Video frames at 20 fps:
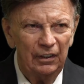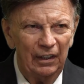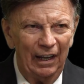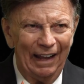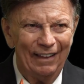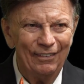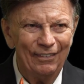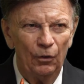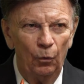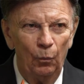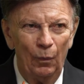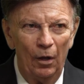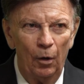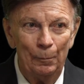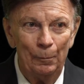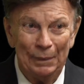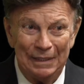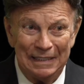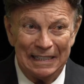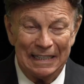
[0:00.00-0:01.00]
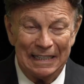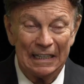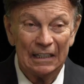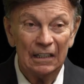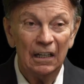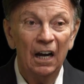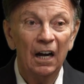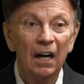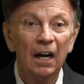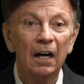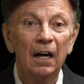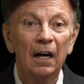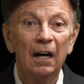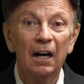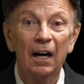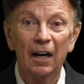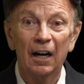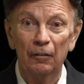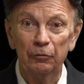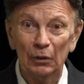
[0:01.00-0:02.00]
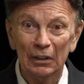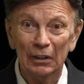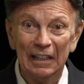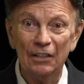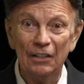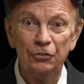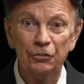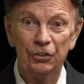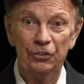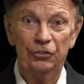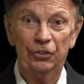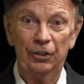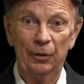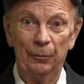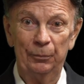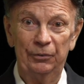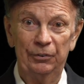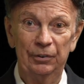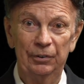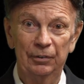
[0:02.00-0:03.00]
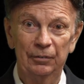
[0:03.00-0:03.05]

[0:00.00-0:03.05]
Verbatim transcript: and the well being of relationships.